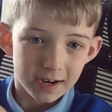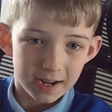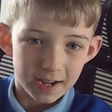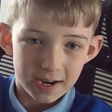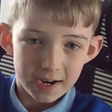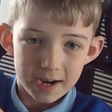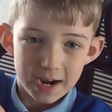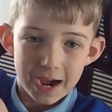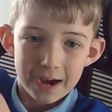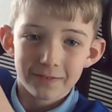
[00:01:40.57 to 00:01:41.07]

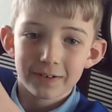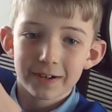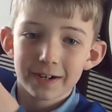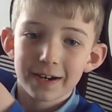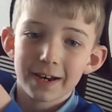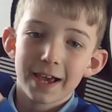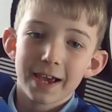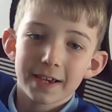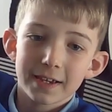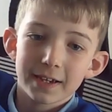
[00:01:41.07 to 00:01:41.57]
now had
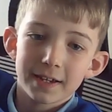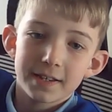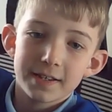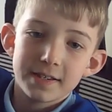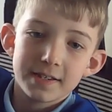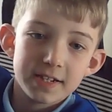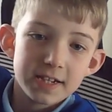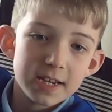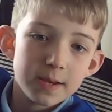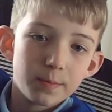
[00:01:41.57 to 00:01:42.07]
like a
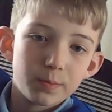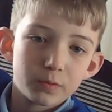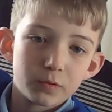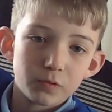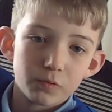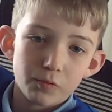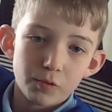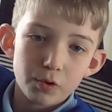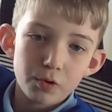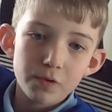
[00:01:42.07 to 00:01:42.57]
deep
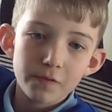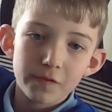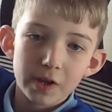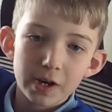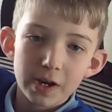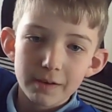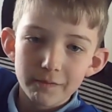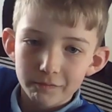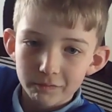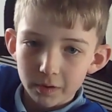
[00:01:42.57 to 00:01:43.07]
groove in
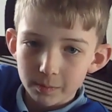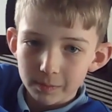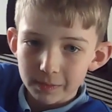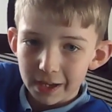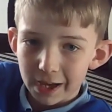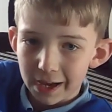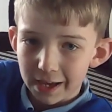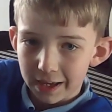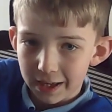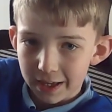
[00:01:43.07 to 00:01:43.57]
it from
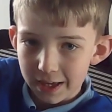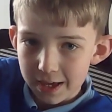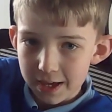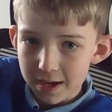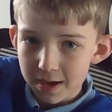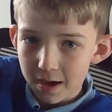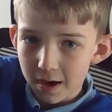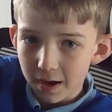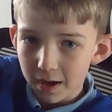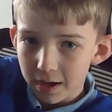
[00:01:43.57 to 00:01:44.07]
like
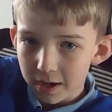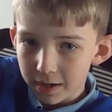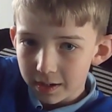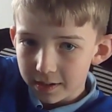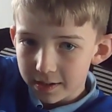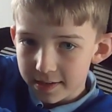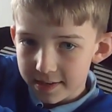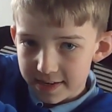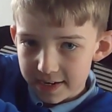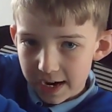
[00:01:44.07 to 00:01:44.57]
here
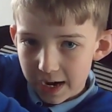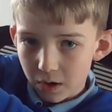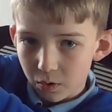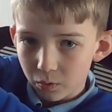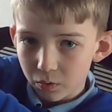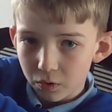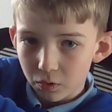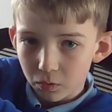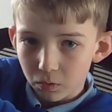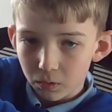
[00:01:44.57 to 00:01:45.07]
down
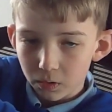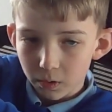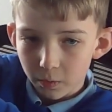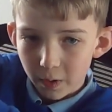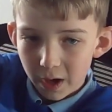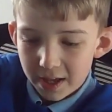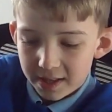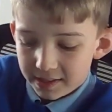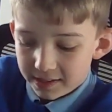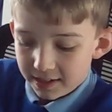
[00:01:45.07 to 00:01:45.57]
all the
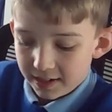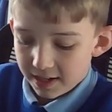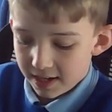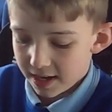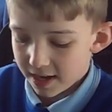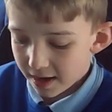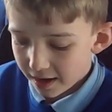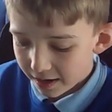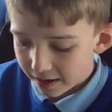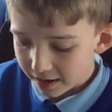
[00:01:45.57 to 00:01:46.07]
way from here,